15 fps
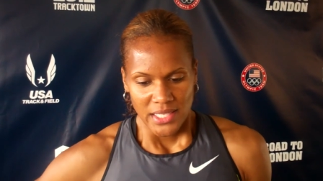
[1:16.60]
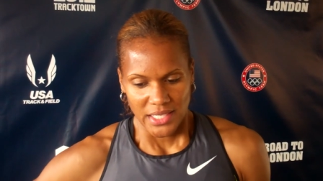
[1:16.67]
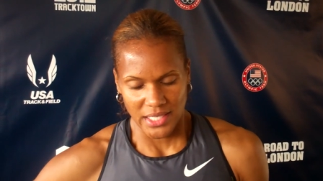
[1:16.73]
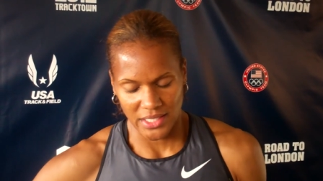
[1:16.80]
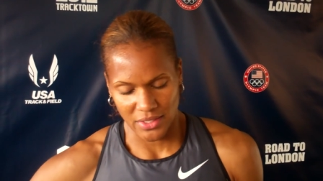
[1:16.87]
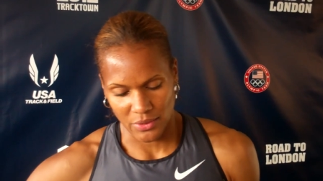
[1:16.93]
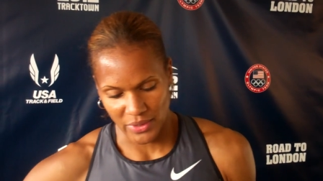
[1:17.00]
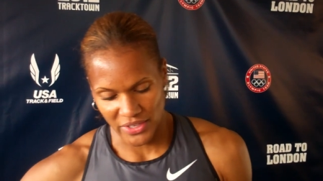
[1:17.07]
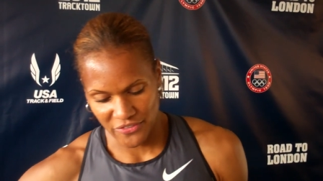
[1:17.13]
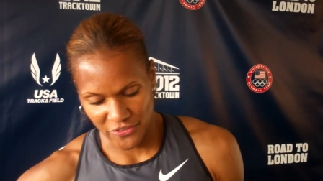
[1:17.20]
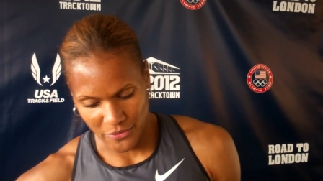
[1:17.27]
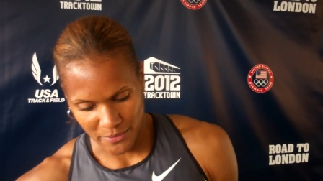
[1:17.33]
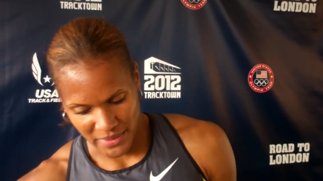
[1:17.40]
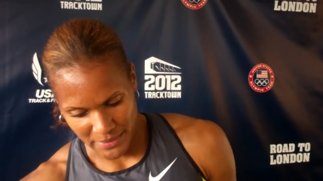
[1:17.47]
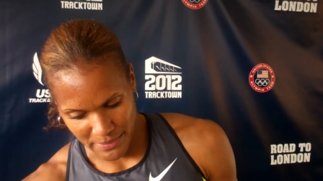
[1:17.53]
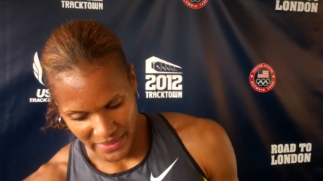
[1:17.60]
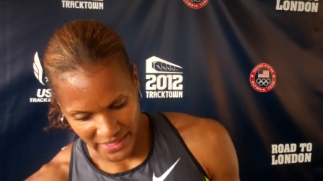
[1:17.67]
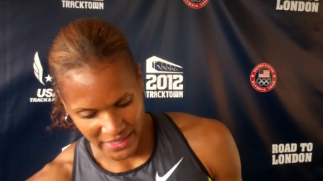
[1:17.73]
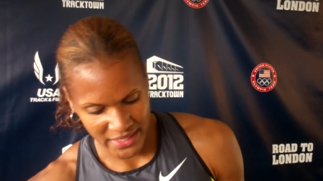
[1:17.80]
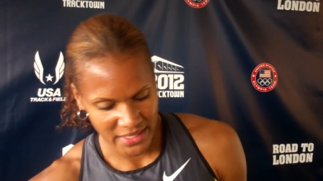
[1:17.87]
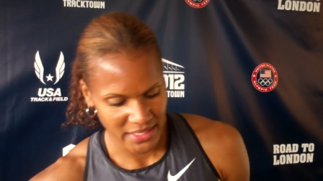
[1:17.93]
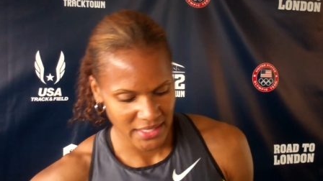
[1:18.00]
getting away from me. But
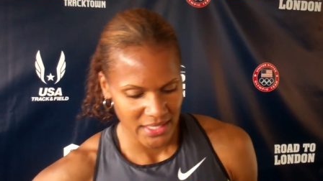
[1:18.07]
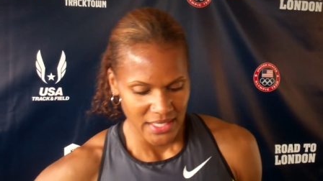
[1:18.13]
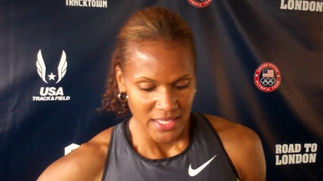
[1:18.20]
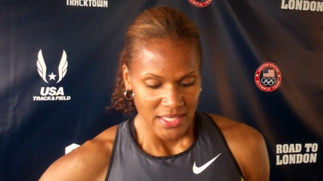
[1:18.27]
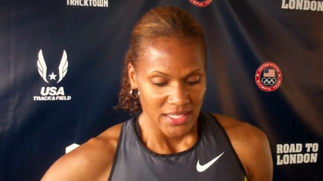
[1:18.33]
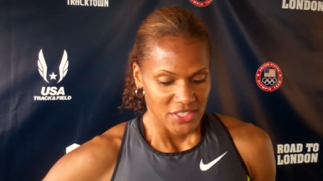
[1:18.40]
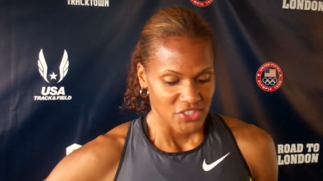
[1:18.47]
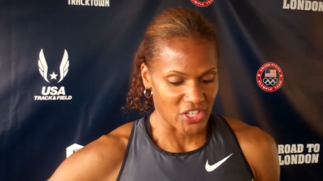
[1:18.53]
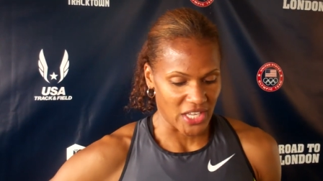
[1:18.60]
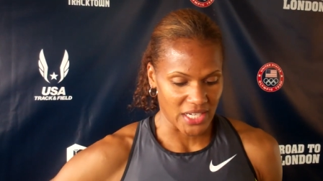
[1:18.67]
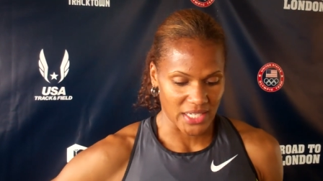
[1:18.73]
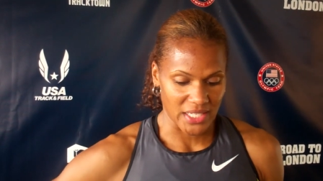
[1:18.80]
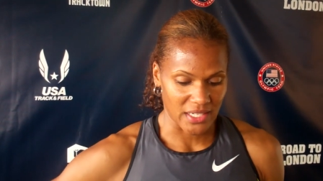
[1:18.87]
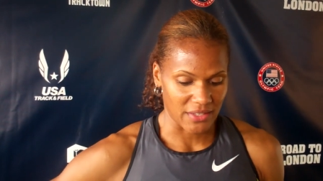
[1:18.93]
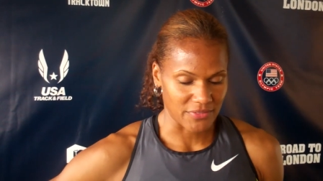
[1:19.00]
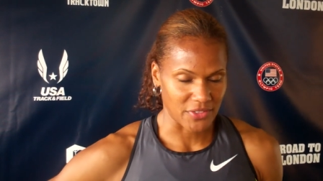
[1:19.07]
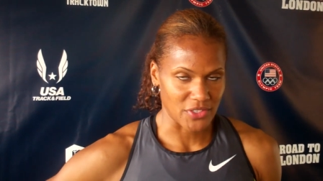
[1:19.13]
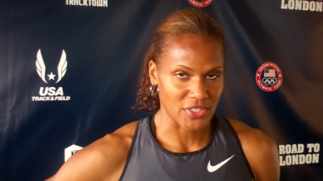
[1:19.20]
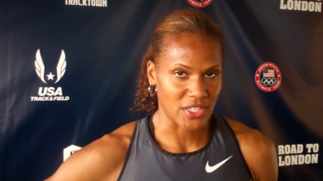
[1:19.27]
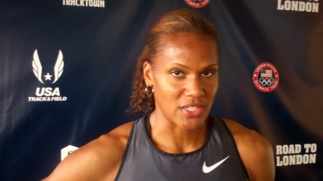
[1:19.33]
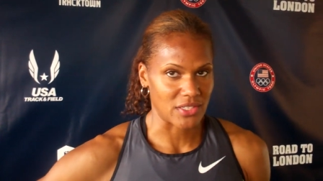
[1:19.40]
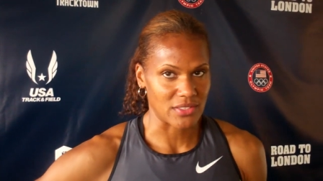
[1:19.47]
tried to get off
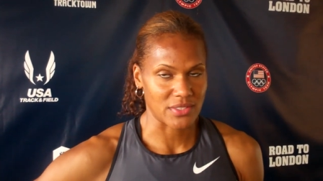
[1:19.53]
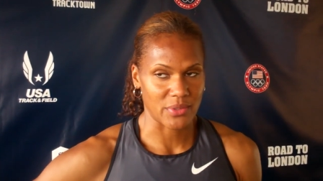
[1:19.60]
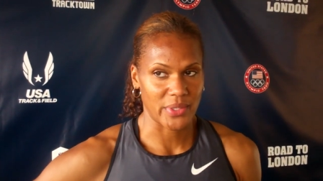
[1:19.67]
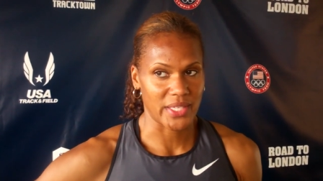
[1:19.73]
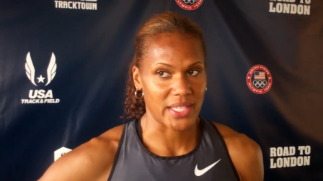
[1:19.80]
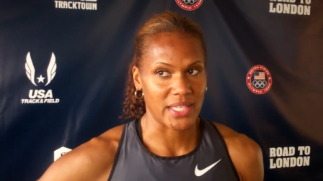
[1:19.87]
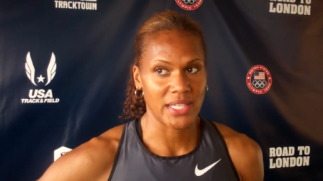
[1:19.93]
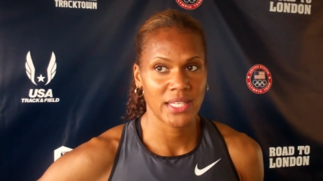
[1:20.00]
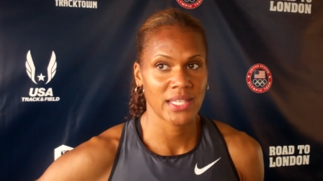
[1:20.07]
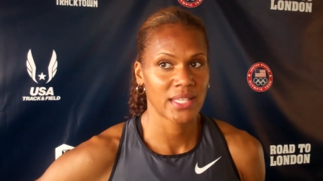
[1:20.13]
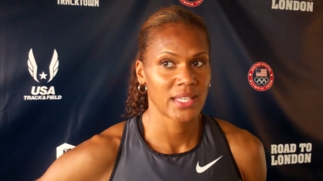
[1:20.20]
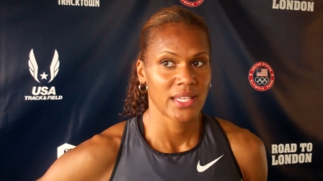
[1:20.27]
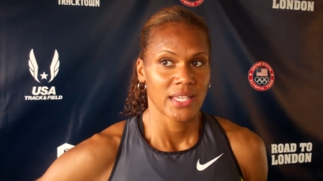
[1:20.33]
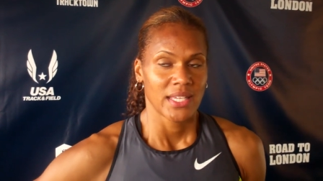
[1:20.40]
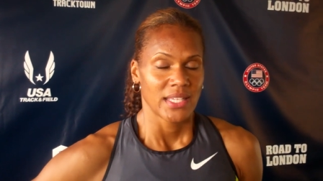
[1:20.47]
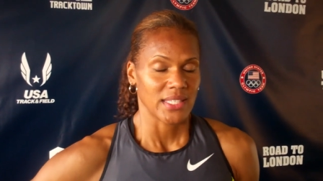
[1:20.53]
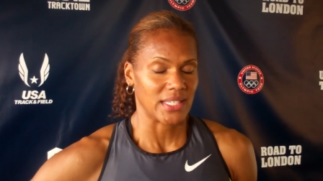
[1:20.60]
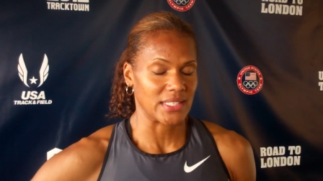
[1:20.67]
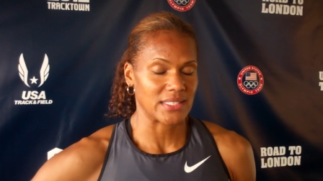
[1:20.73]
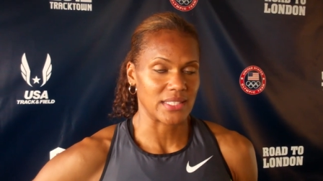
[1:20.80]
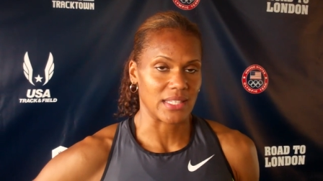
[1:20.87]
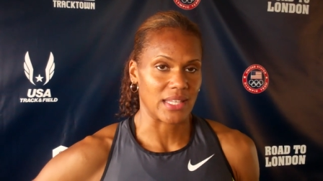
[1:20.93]
those hurdles quick and
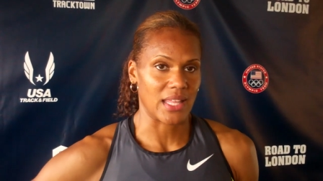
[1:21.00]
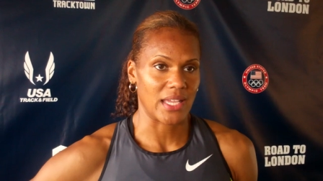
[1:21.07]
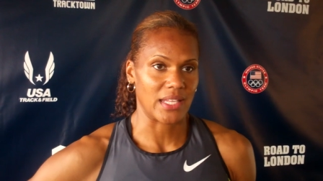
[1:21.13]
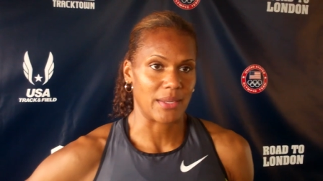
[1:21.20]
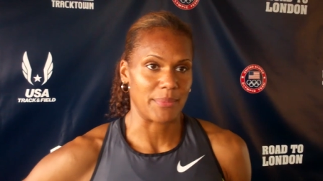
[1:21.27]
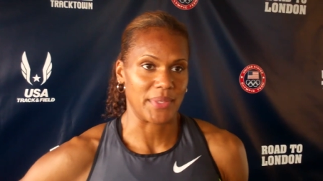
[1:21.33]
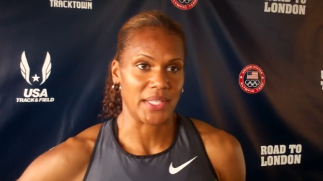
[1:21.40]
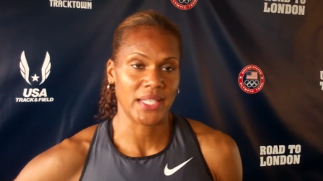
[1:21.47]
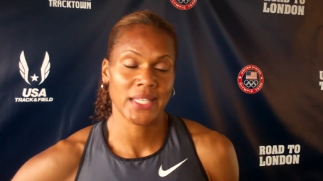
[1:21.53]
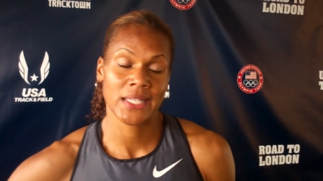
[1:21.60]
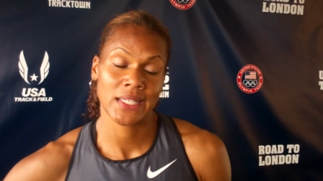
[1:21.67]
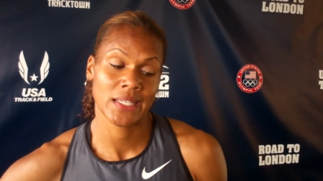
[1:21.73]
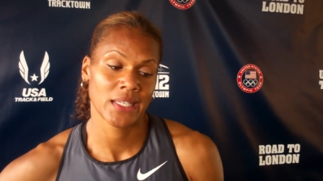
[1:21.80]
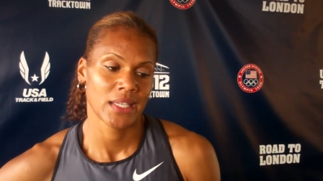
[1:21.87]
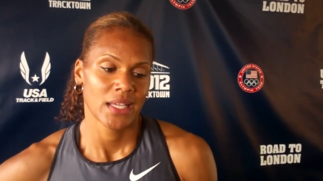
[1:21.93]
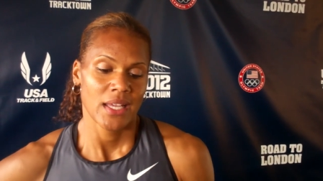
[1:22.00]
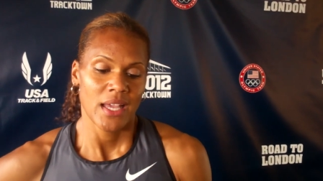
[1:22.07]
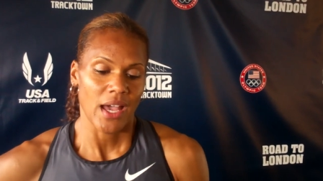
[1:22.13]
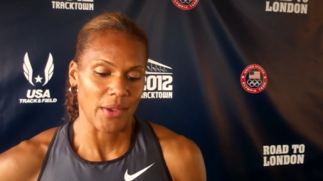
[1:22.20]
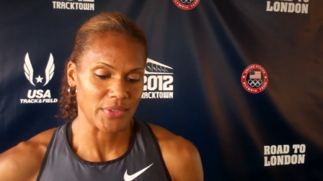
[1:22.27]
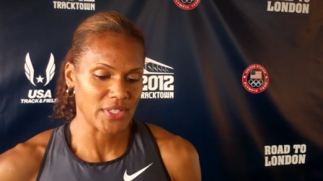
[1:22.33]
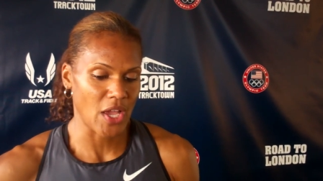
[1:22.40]
get to the line. I mean,
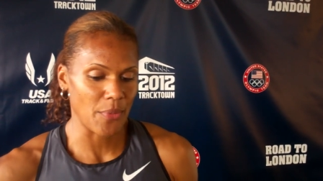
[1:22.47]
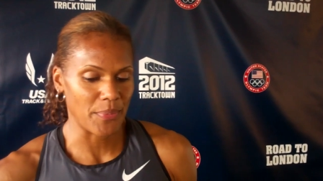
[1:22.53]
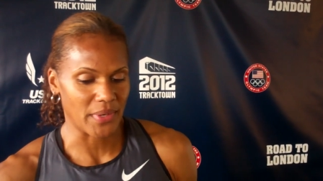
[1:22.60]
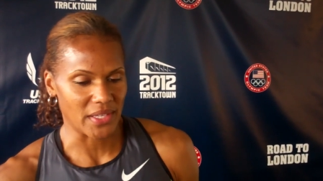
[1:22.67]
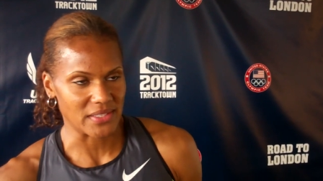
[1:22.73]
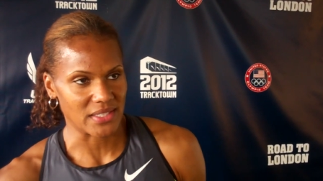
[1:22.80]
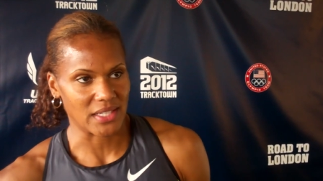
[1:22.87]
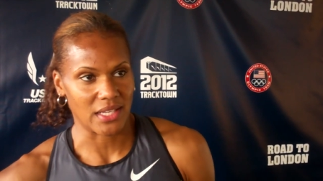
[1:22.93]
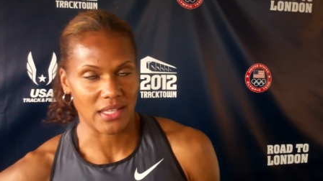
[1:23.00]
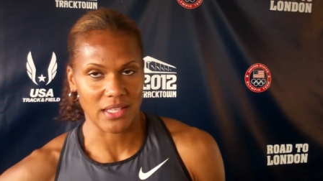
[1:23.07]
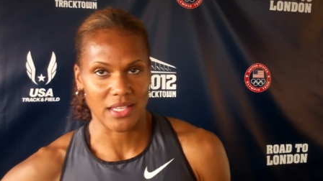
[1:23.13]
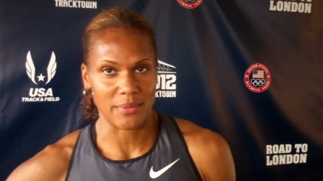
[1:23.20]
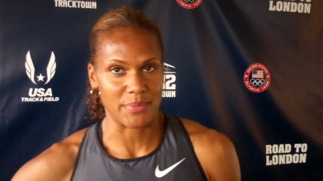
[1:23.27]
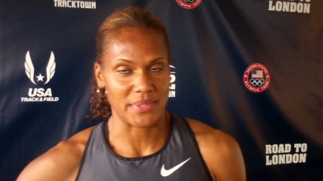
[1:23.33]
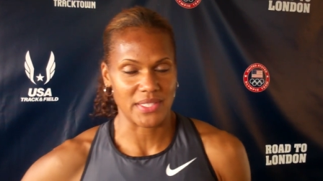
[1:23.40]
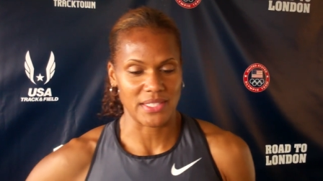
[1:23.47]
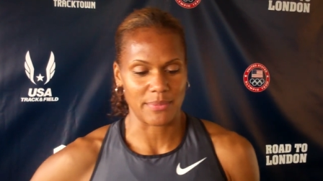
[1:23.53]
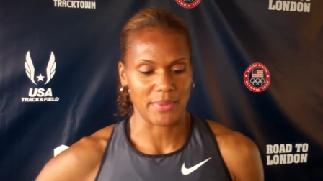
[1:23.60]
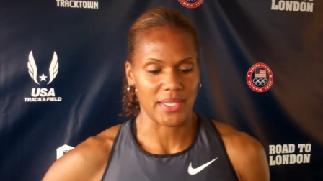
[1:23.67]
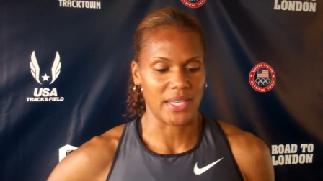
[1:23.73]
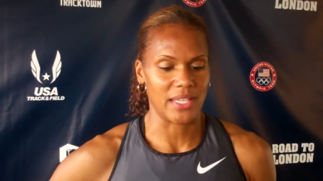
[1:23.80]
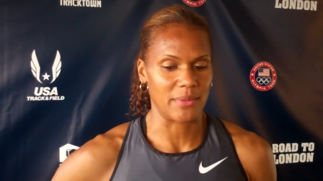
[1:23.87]
I was hoping I was going to look up and see
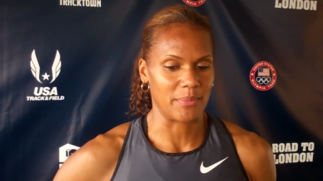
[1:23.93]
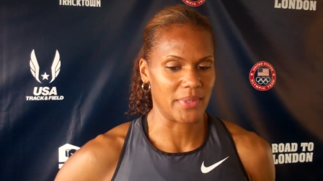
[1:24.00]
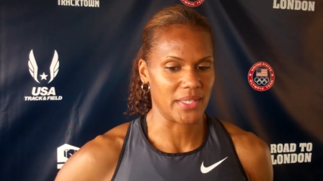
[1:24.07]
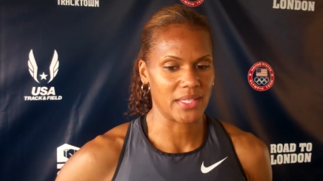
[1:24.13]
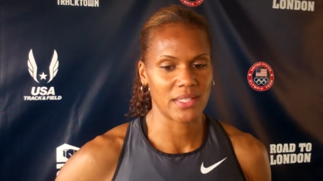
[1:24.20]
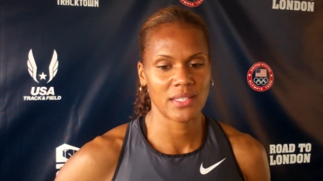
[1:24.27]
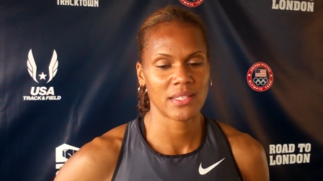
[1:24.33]
my name, but